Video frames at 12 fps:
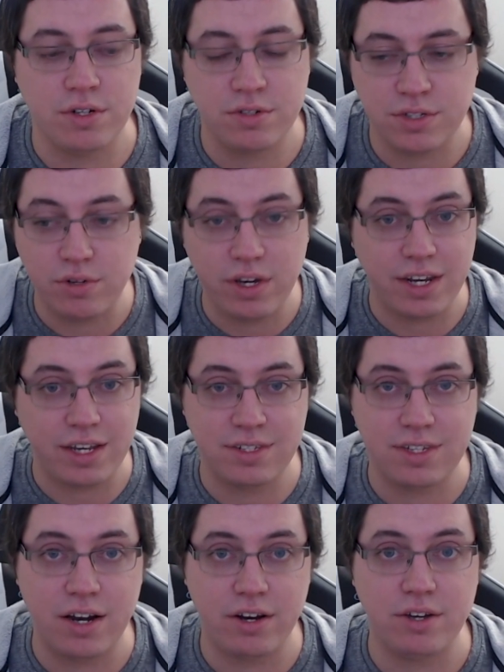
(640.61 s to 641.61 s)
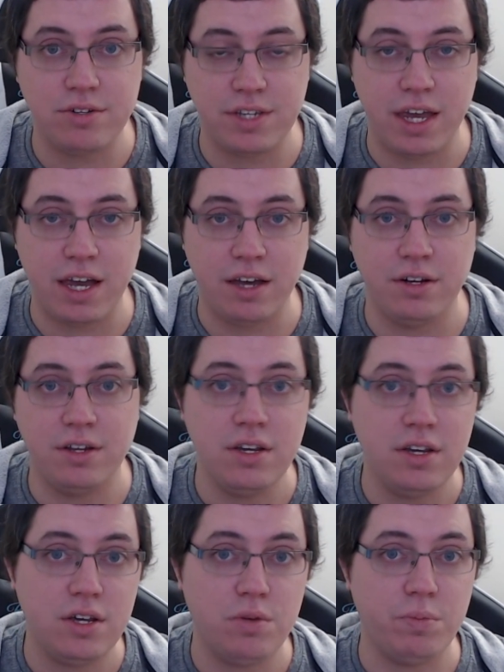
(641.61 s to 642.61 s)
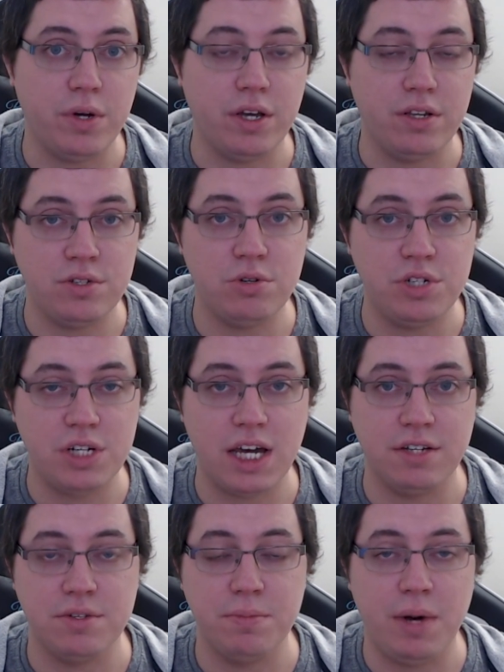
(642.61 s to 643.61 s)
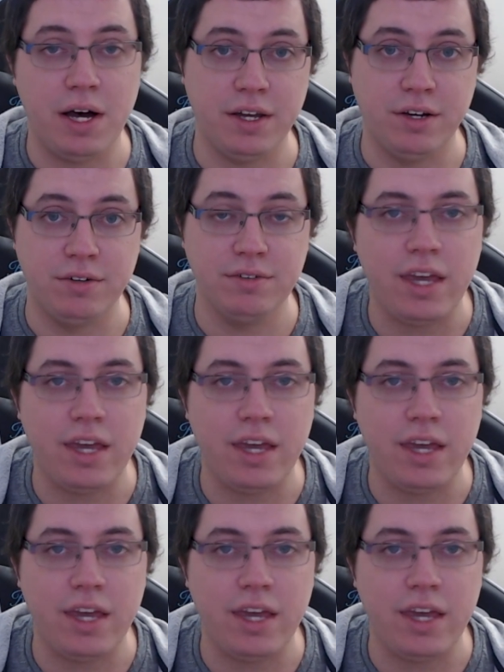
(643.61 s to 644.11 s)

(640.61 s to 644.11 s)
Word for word: You're still getting stereo sound, but two channels of mono.